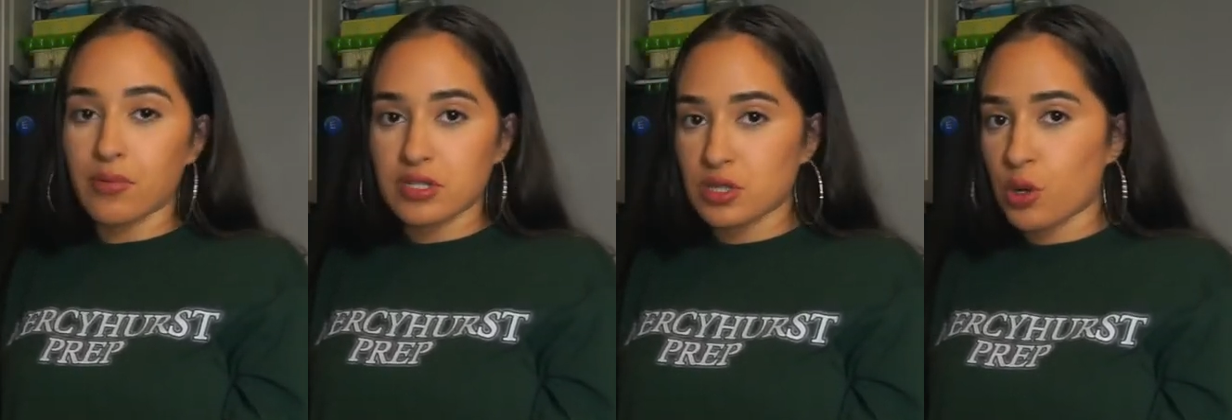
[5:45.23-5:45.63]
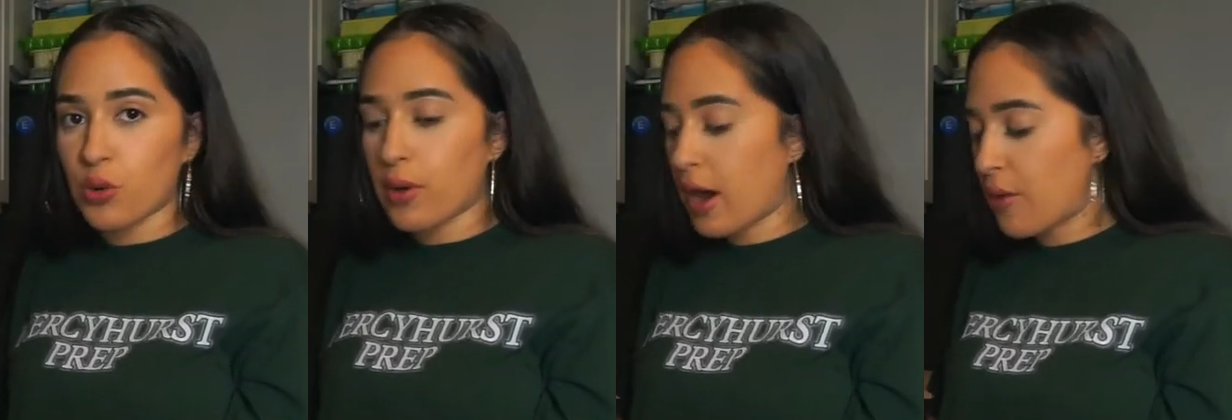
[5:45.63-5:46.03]

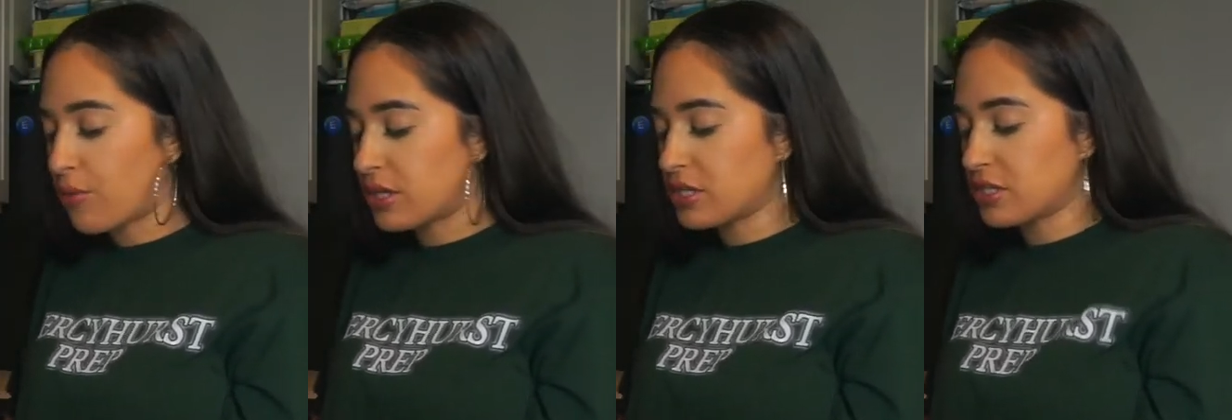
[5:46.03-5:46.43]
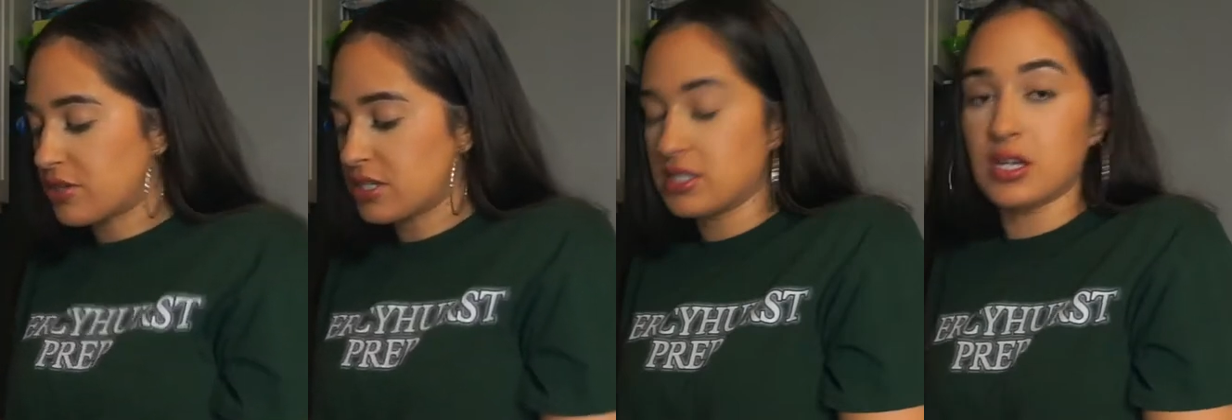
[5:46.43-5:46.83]
so I'm waiting till
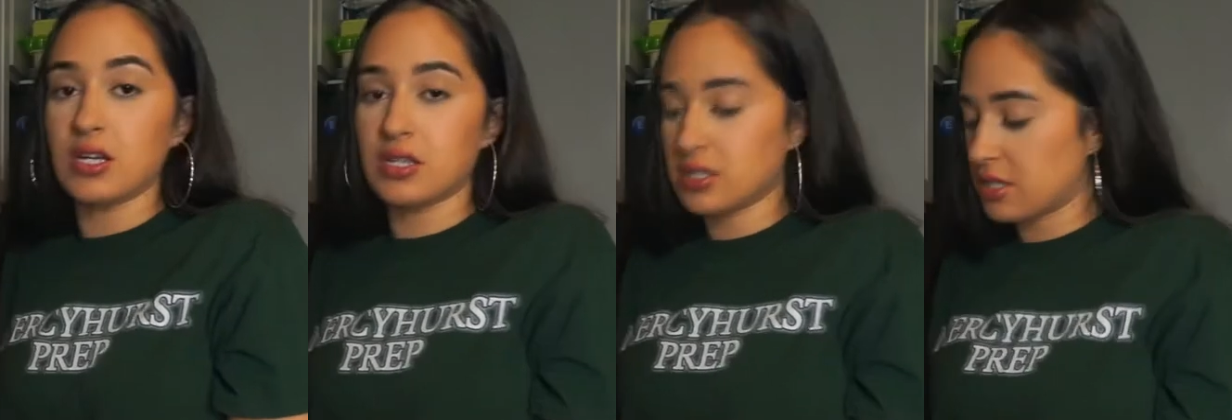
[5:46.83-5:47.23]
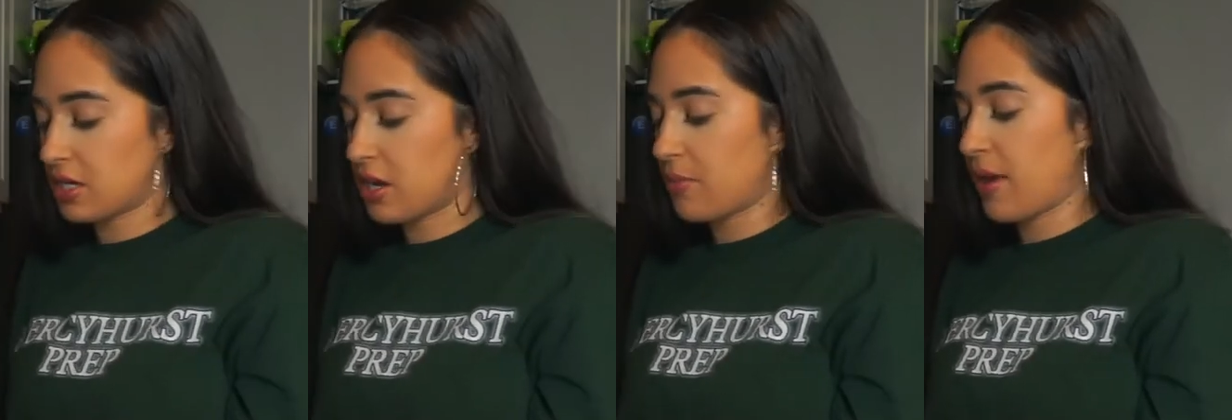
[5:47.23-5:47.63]
he's done to
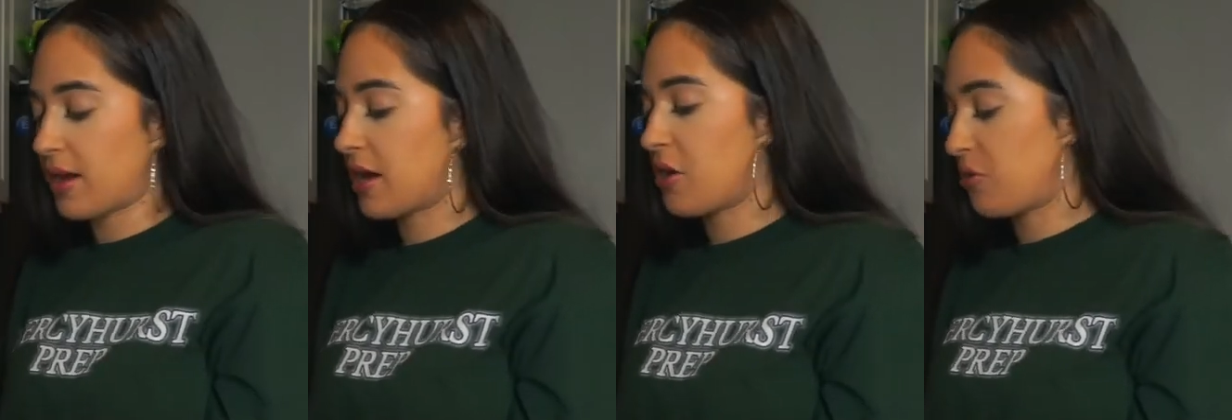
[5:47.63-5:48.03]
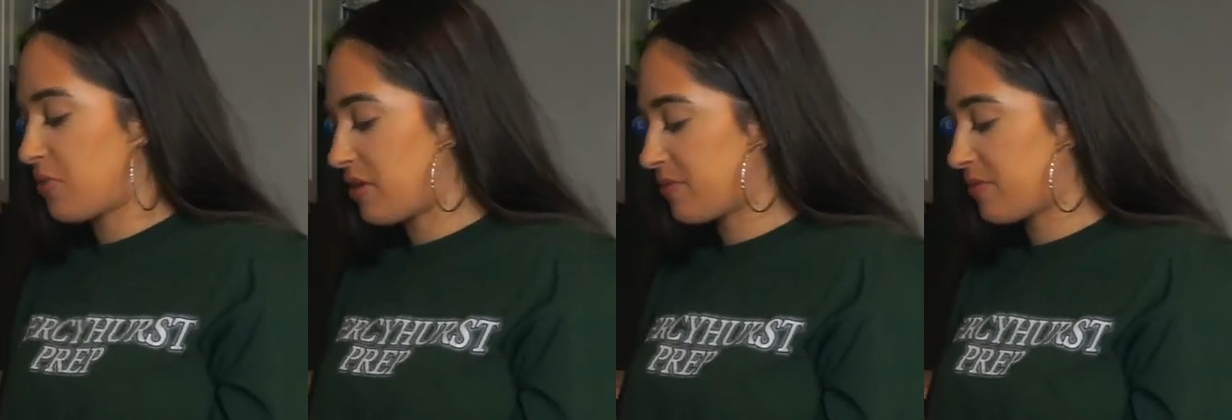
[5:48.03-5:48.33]
come back and help me.